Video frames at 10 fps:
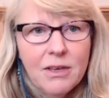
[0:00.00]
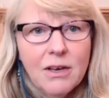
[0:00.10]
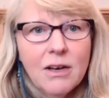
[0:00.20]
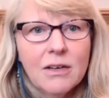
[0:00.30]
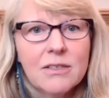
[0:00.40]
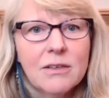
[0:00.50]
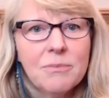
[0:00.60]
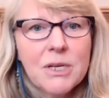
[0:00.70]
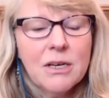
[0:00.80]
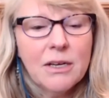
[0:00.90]

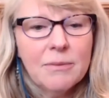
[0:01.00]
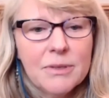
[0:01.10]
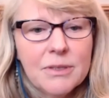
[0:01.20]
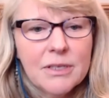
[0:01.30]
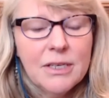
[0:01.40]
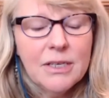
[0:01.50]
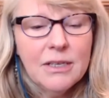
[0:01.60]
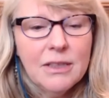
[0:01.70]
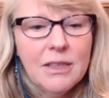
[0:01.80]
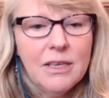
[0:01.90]
Sometimes
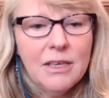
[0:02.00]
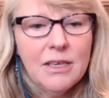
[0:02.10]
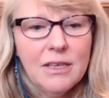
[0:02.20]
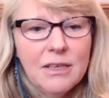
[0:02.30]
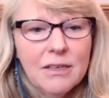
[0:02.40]
the